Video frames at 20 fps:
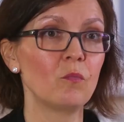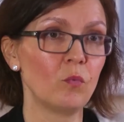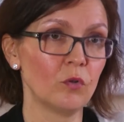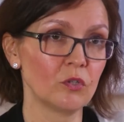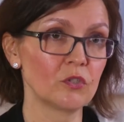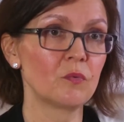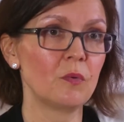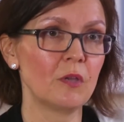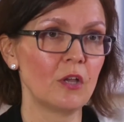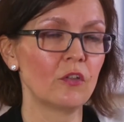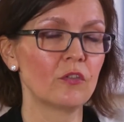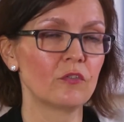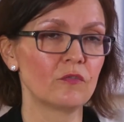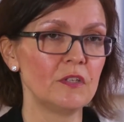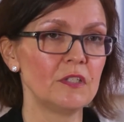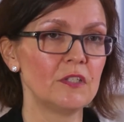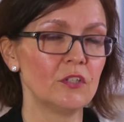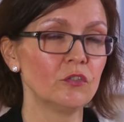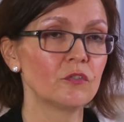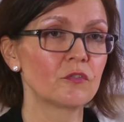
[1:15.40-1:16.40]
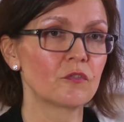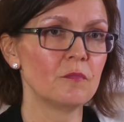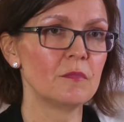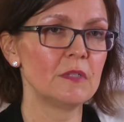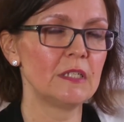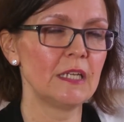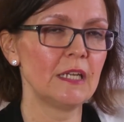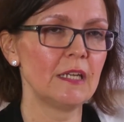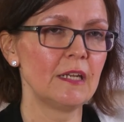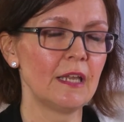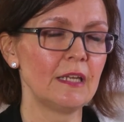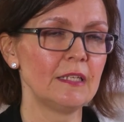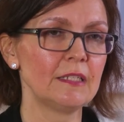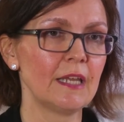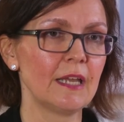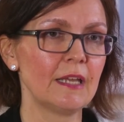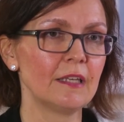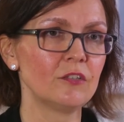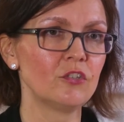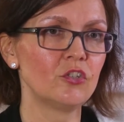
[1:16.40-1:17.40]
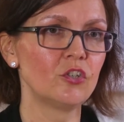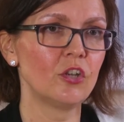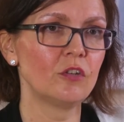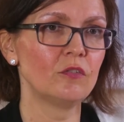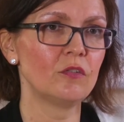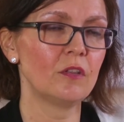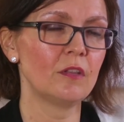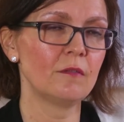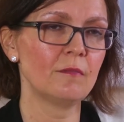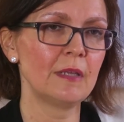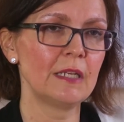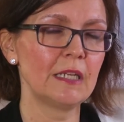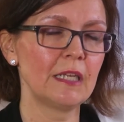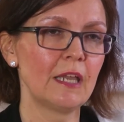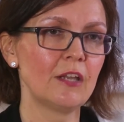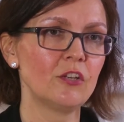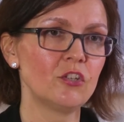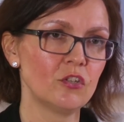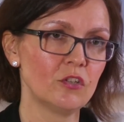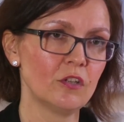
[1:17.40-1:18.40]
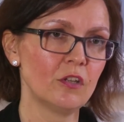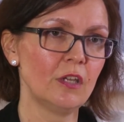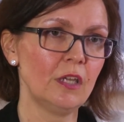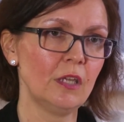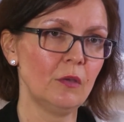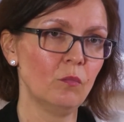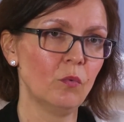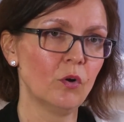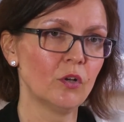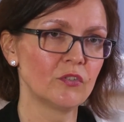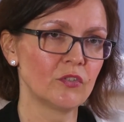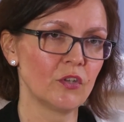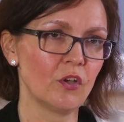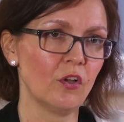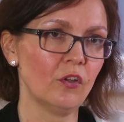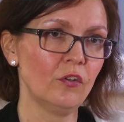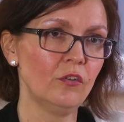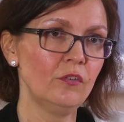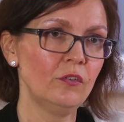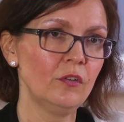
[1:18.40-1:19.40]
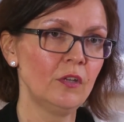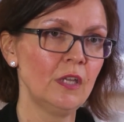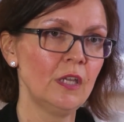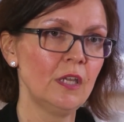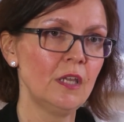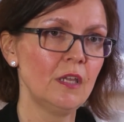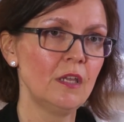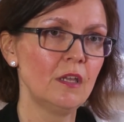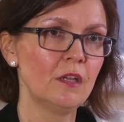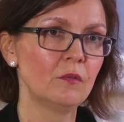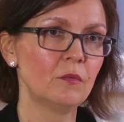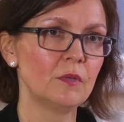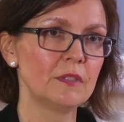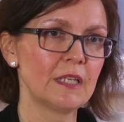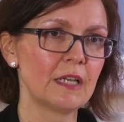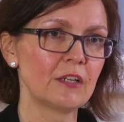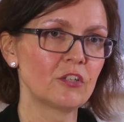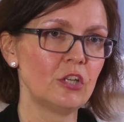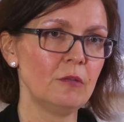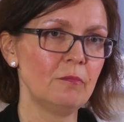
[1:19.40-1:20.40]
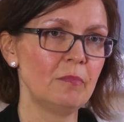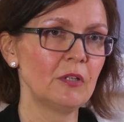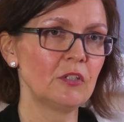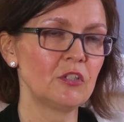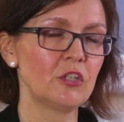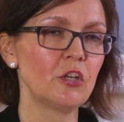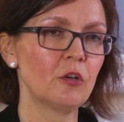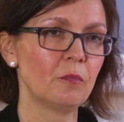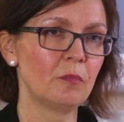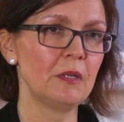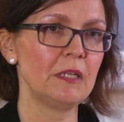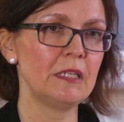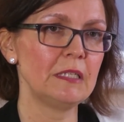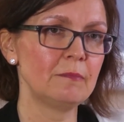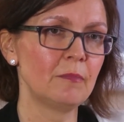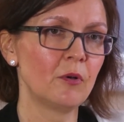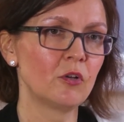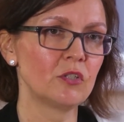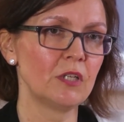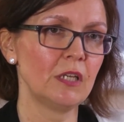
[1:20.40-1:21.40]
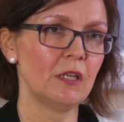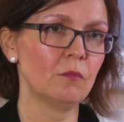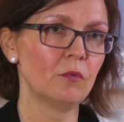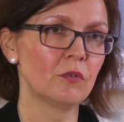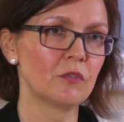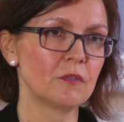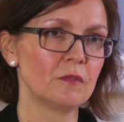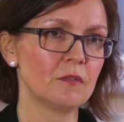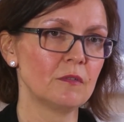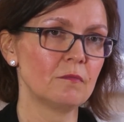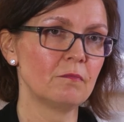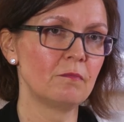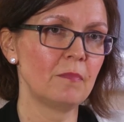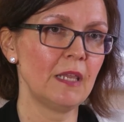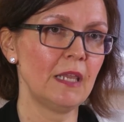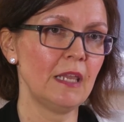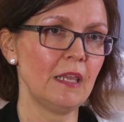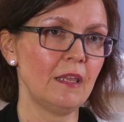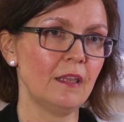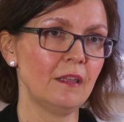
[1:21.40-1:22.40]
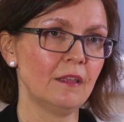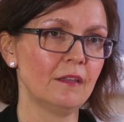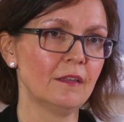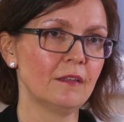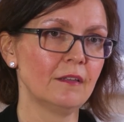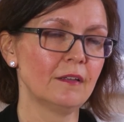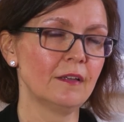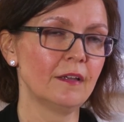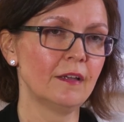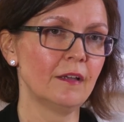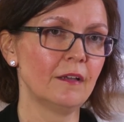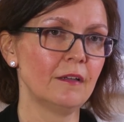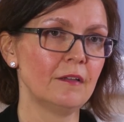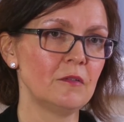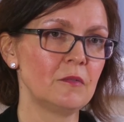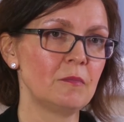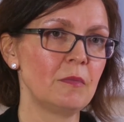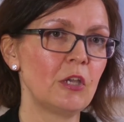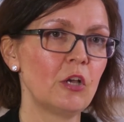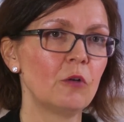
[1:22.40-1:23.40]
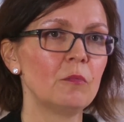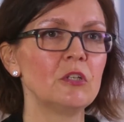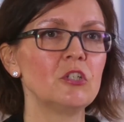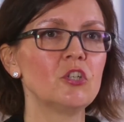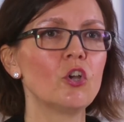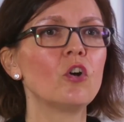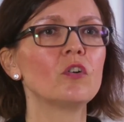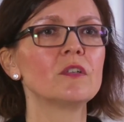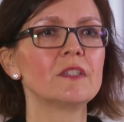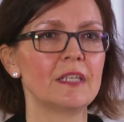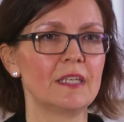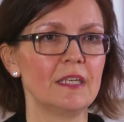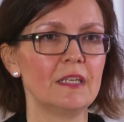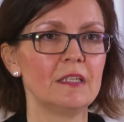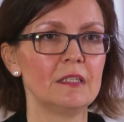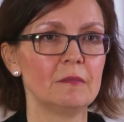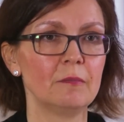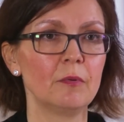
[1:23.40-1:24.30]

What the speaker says: Once we got the results from the DNA test, showed that the medication that he was on was actually building up in his body. It was becoming toxic in his